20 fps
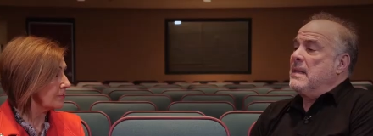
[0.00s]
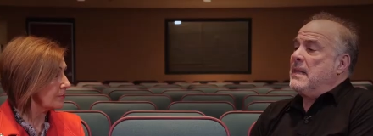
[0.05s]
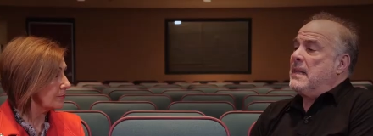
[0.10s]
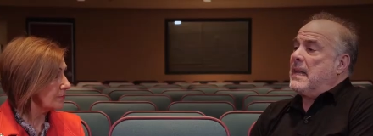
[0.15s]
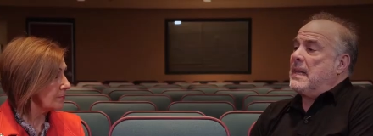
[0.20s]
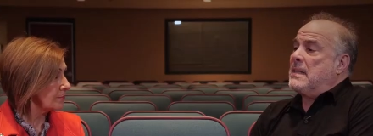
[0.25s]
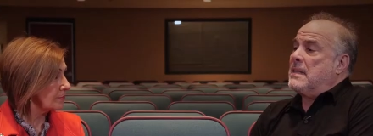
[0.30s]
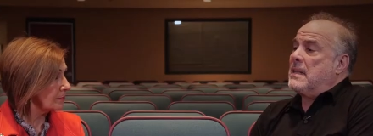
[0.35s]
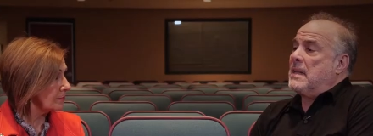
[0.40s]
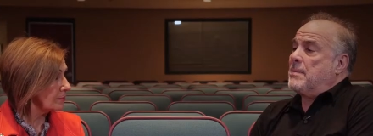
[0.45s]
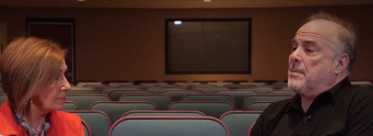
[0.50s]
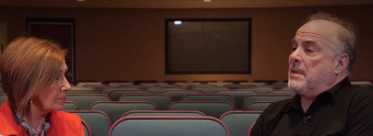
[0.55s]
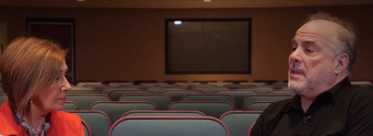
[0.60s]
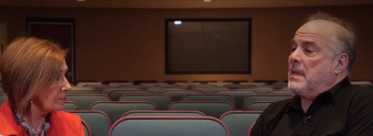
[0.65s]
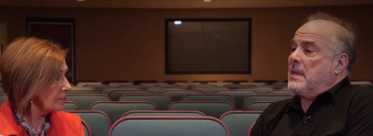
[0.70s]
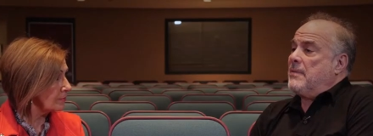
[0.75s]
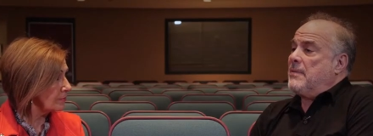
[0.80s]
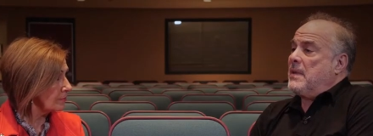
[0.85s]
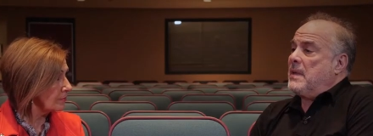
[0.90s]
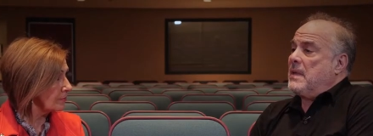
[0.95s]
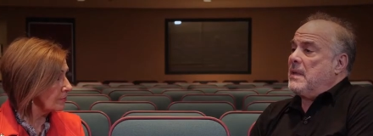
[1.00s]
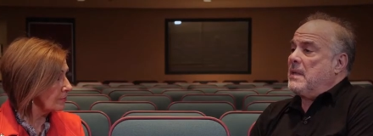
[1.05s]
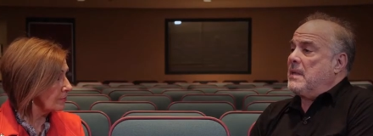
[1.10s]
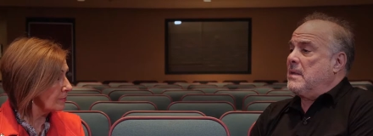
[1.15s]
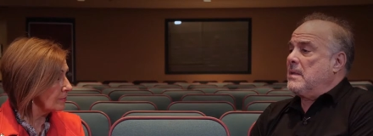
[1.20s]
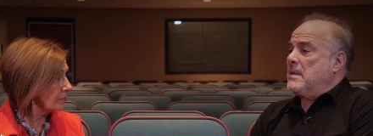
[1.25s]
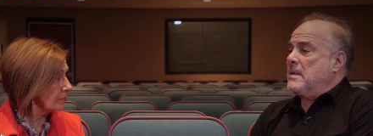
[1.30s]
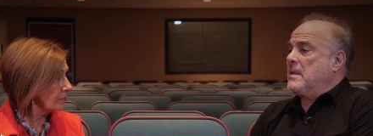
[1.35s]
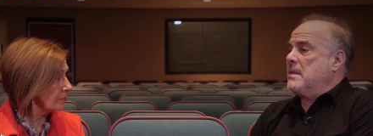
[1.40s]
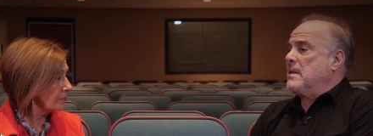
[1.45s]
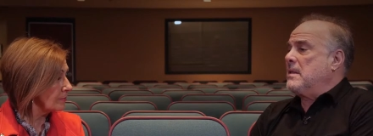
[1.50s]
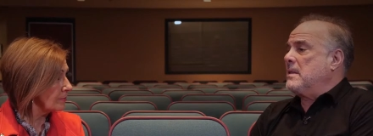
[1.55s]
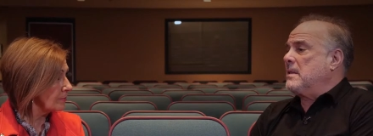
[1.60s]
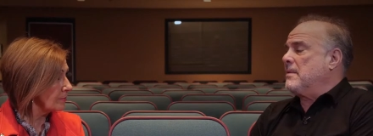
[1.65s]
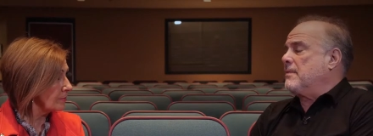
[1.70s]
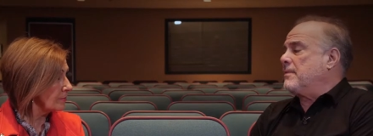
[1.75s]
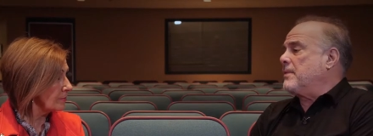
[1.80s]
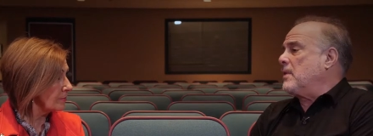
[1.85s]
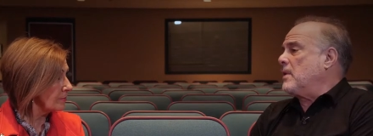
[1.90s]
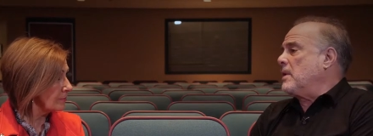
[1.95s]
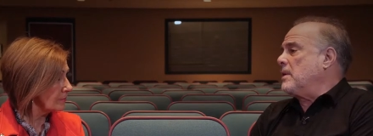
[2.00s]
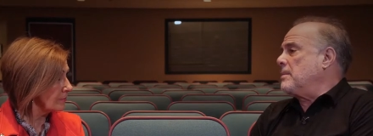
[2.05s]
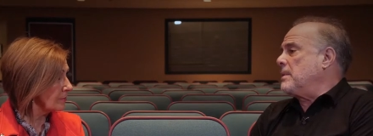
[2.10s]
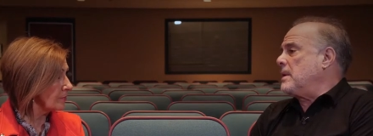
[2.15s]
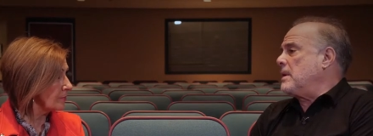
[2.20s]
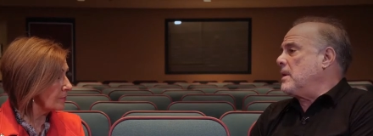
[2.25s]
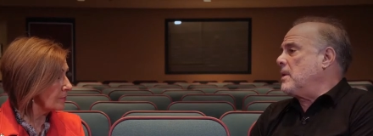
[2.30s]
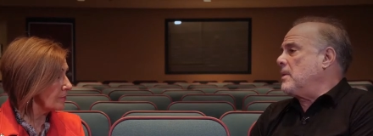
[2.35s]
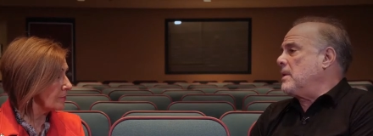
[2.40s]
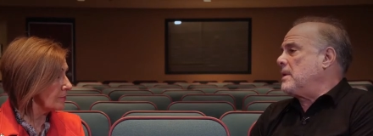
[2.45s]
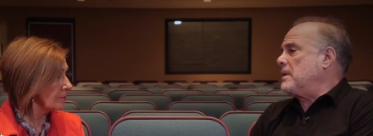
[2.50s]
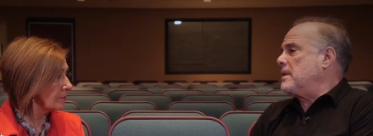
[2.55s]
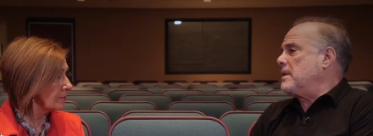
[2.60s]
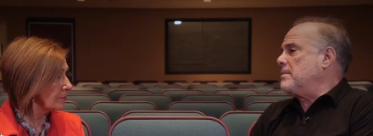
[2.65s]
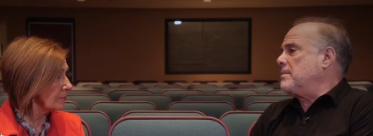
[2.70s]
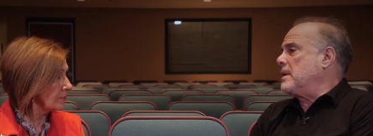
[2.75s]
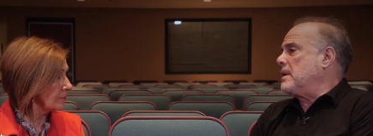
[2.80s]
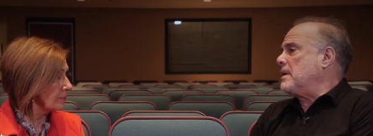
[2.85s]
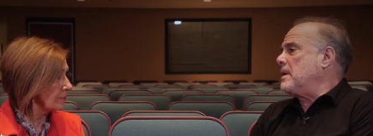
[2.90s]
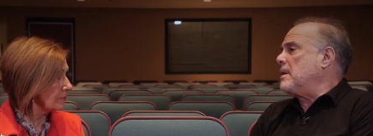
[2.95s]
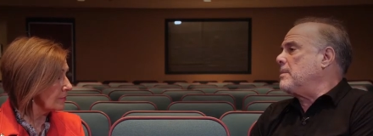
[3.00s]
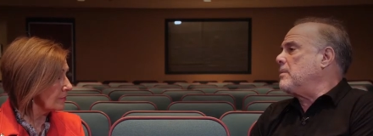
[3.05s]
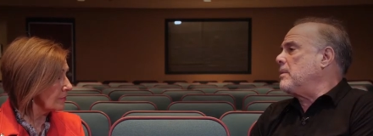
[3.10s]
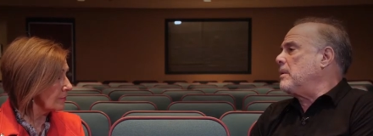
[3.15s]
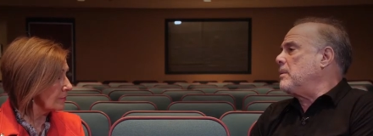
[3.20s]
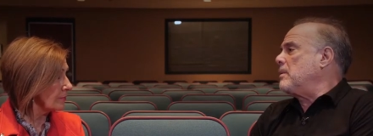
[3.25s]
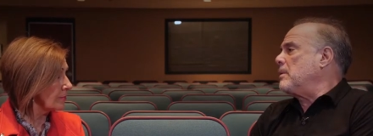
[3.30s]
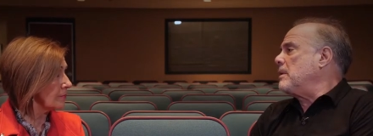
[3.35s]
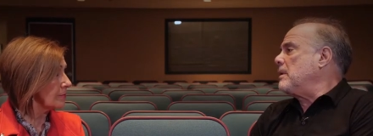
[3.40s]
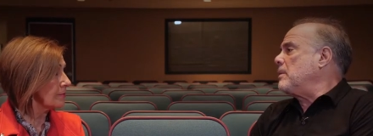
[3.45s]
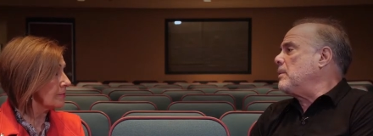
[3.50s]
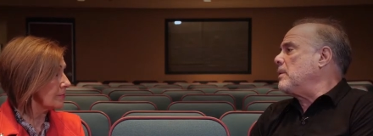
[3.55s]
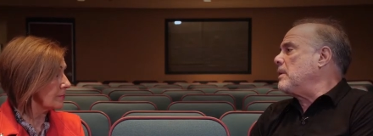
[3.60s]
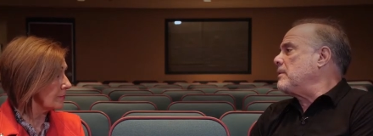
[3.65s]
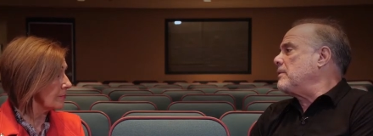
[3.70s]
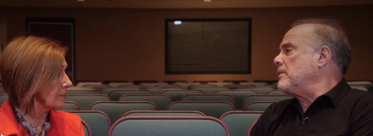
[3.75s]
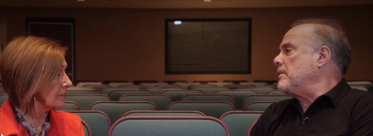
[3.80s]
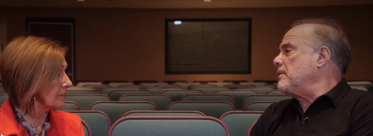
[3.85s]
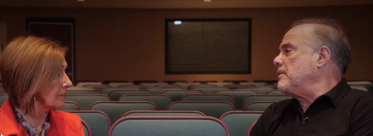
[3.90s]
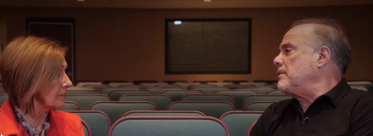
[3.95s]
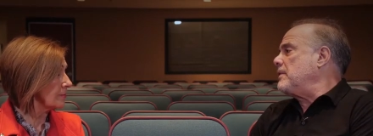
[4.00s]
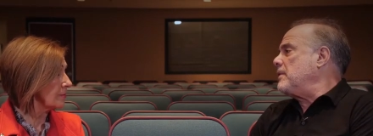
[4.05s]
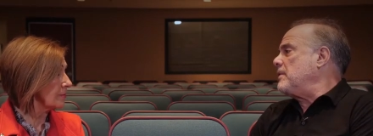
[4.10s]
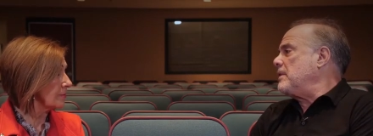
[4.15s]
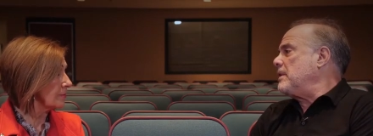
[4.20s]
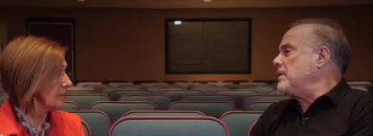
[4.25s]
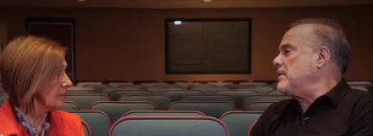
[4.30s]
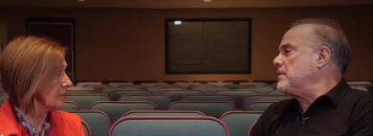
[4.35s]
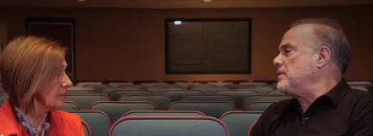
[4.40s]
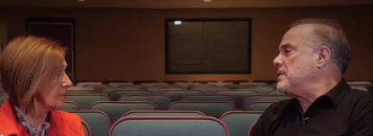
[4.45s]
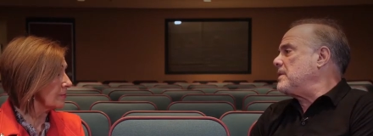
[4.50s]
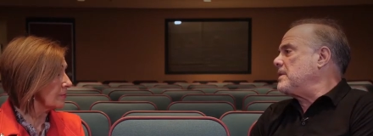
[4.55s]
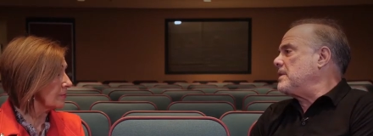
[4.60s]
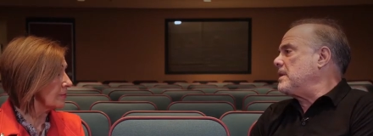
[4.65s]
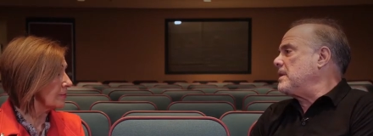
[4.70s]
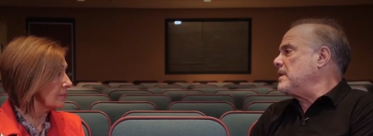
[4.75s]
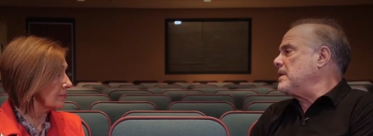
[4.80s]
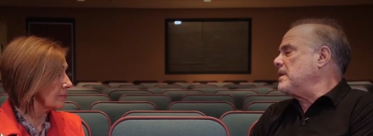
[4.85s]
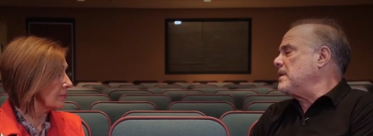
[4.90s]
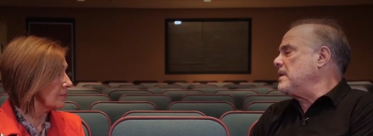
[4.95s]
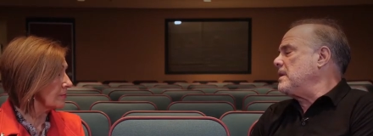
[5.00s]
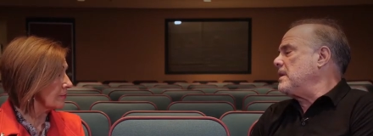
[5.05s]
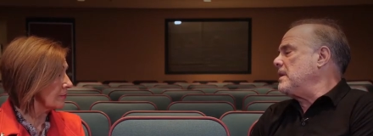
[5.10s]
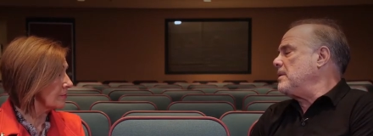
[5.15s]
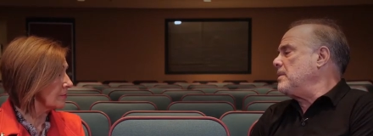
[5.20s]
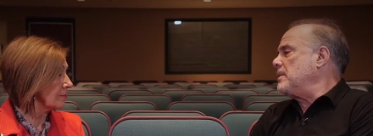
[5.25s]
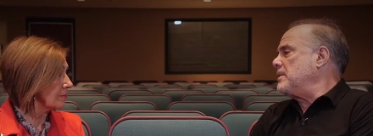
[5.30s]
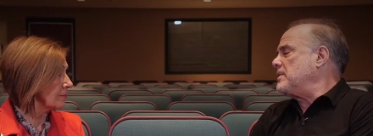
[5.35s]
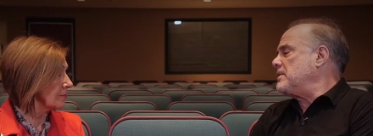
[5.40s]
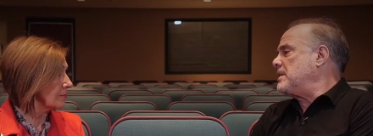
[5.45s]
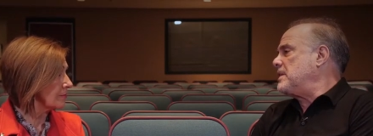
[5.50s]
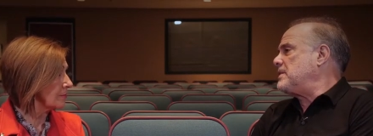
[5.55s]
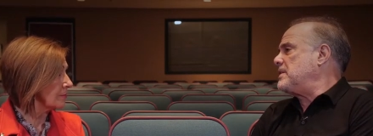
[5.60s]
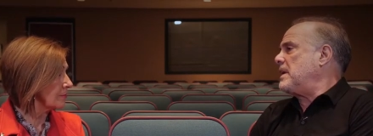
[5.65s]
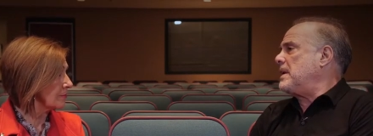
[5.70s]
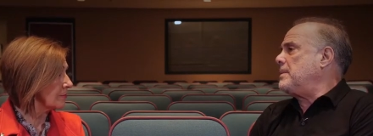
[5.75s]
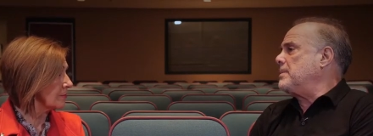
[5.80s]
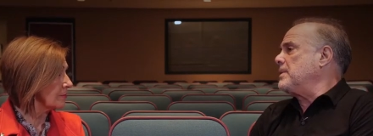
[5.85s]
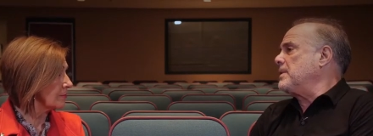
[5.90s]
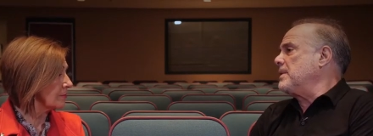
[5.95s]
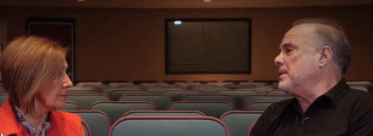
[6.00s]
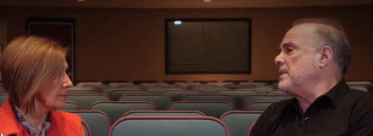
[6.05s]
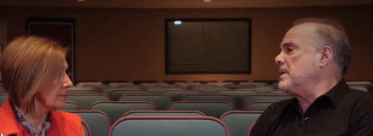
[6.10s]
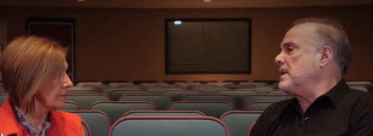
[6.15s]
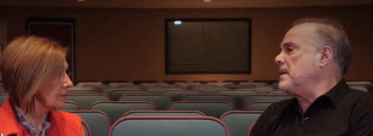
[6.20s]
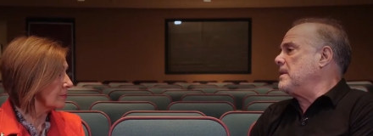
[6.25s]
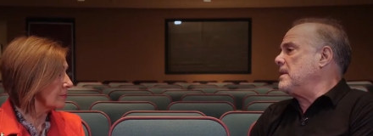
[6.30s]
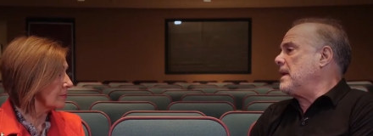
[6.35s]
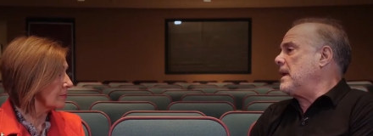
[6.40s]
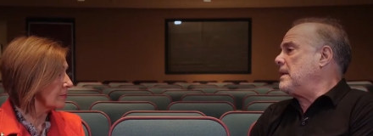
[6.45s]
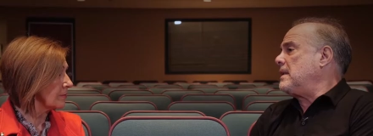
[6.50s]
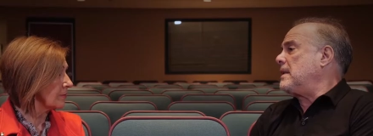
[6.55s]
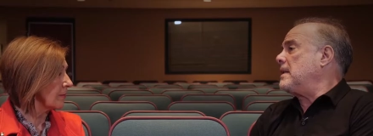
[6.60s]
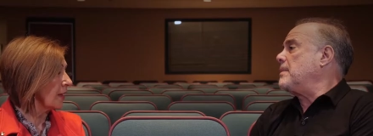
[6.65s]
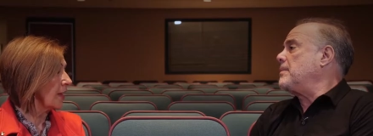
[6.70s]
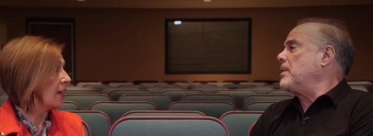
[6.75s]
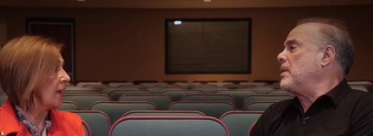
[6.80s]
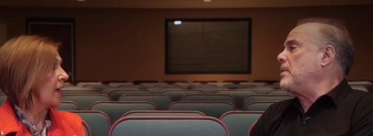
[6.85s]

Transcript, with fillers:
Speaker 1: he ended up leaving the farm and going to Montgomery, where he worked for a few years until he was disabled and ended up